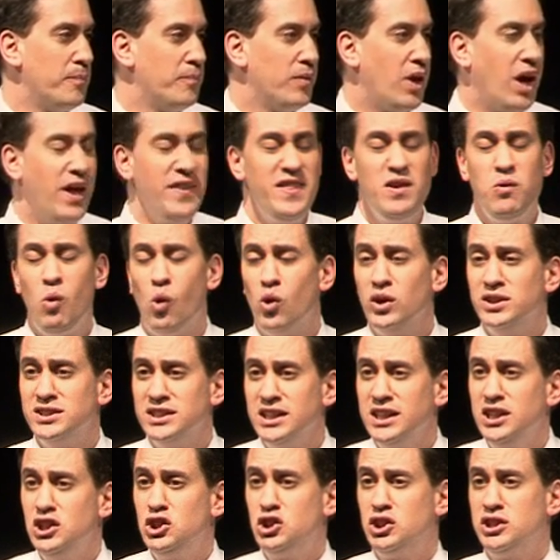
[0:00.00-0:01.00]
I think what is
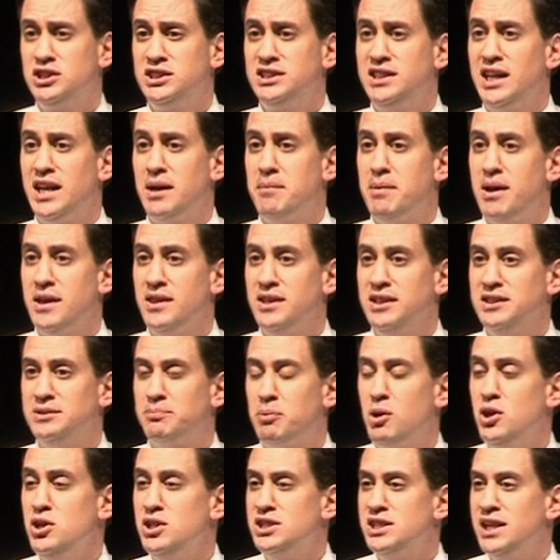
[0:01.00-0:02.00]
interesting about these
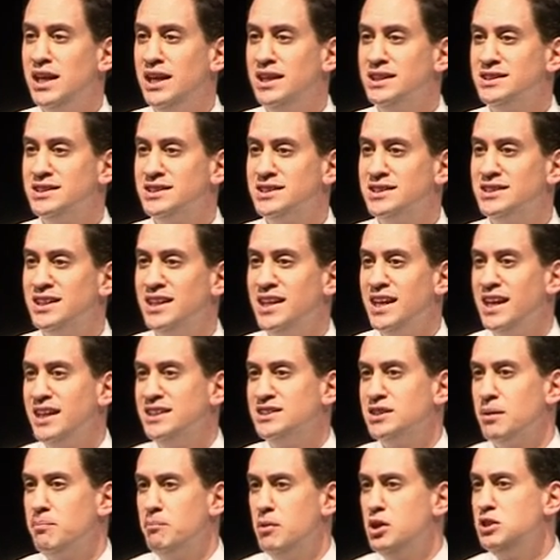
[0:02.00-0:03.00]
protests is
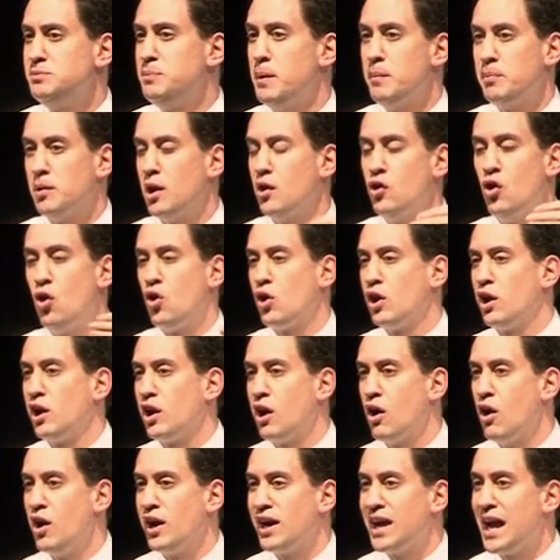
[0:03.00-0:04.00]
that most people are not going to
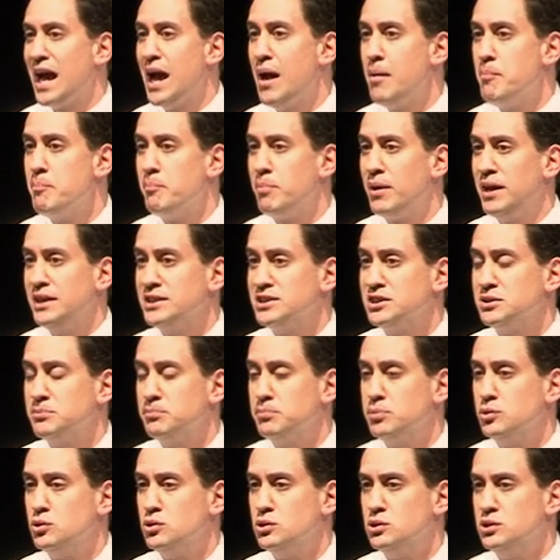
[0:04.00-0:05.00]
go and camp at St.
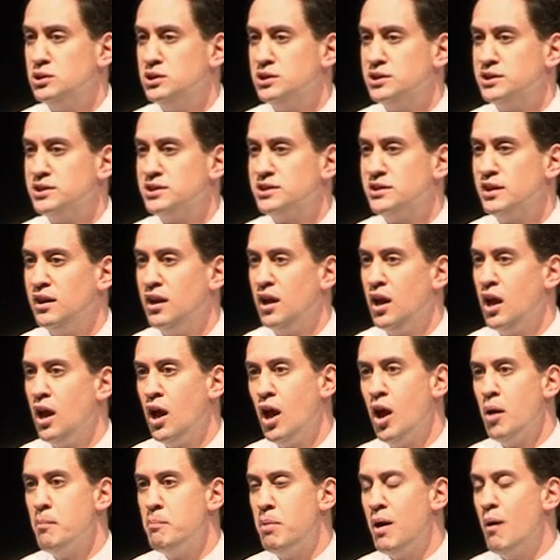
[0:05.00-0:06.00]
Paul's,
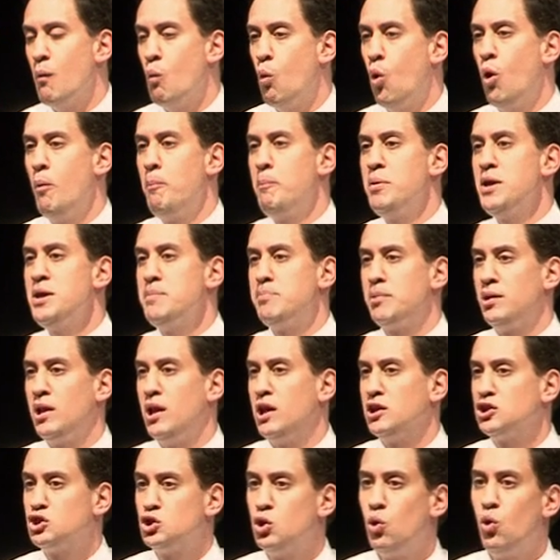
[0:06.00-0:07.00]
but what people are
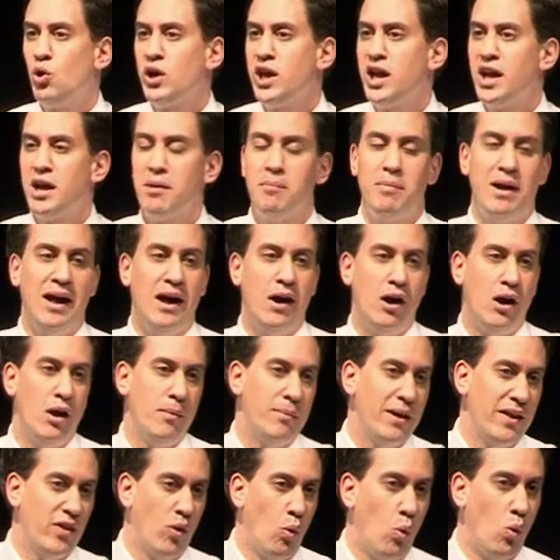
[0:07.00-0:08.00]
talking about
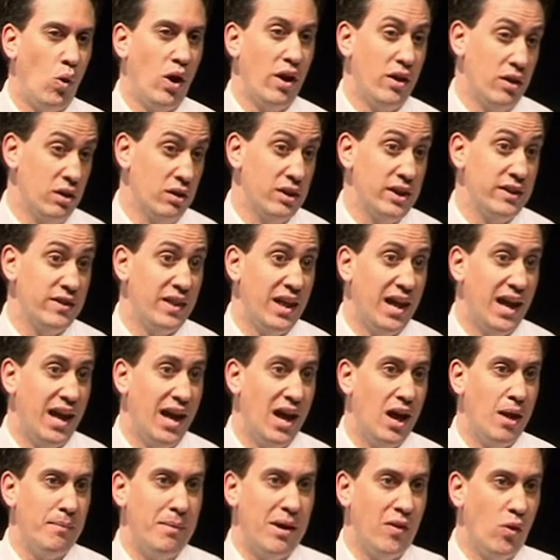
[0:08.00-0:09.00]
the
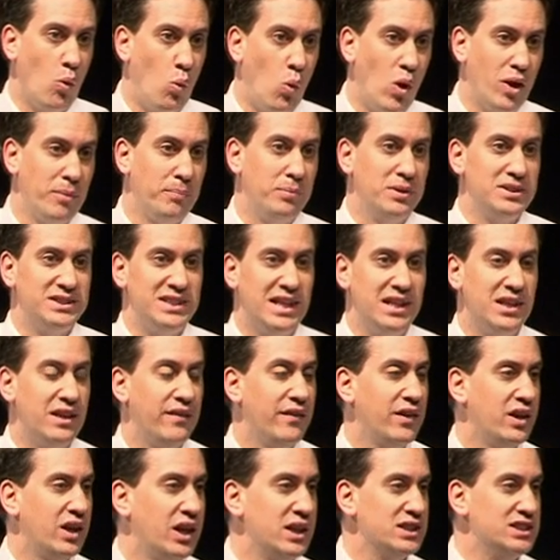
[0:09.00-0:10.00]
1% and
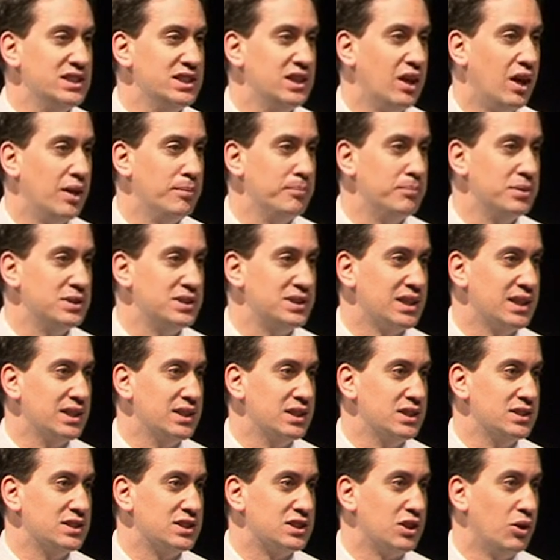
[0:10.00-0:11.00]
the 99%
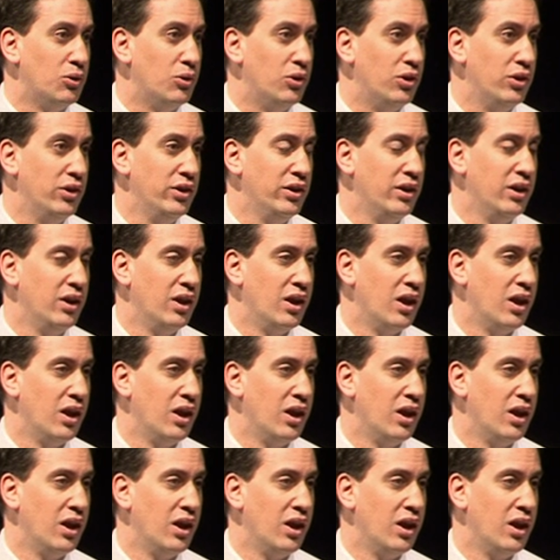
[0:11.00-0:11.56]
and so on,